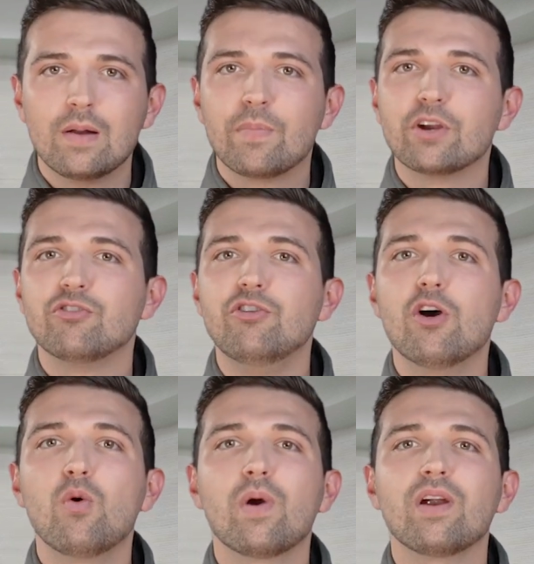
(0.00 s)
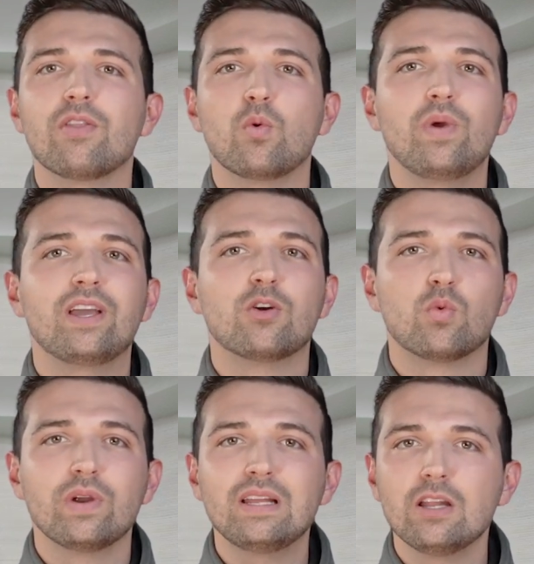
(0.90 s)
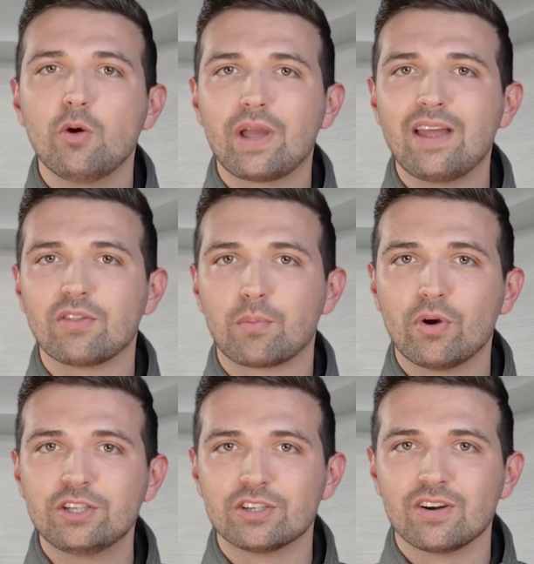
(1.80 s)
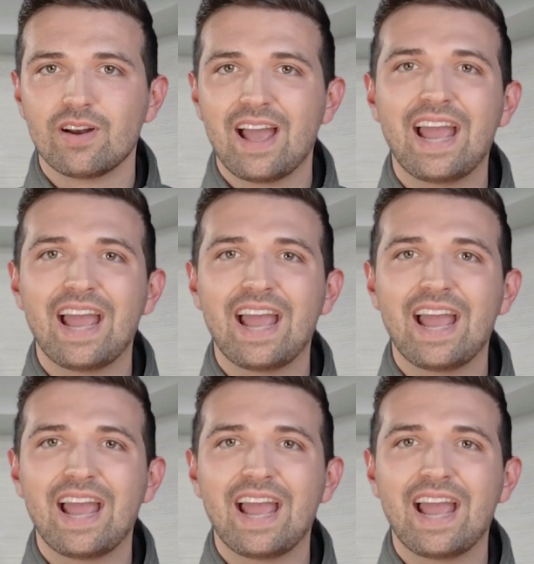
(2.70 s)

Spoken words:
there's nowhere that we can relocate the printer